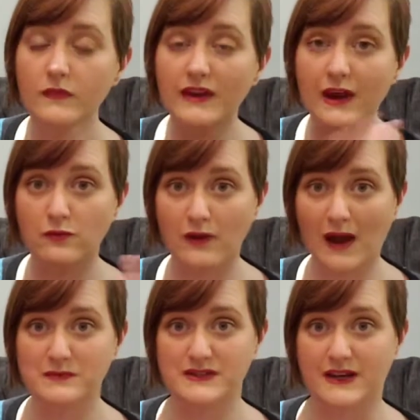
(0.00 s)
and I
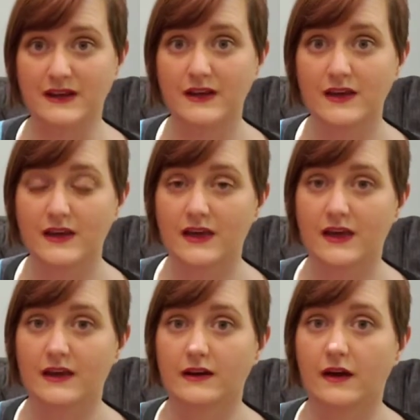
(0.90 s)
wrapped it
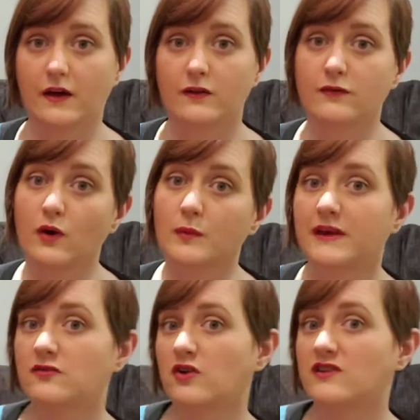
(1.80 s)
in
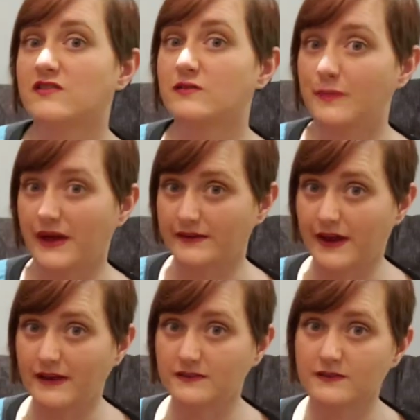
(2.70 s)
4-way stretch
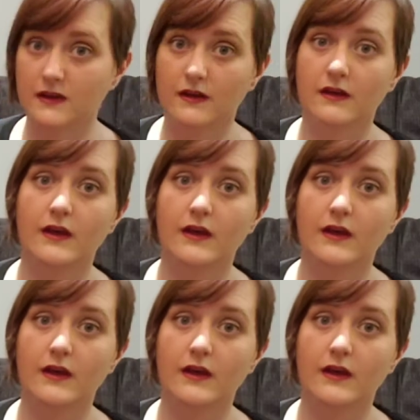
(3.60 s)
spandex.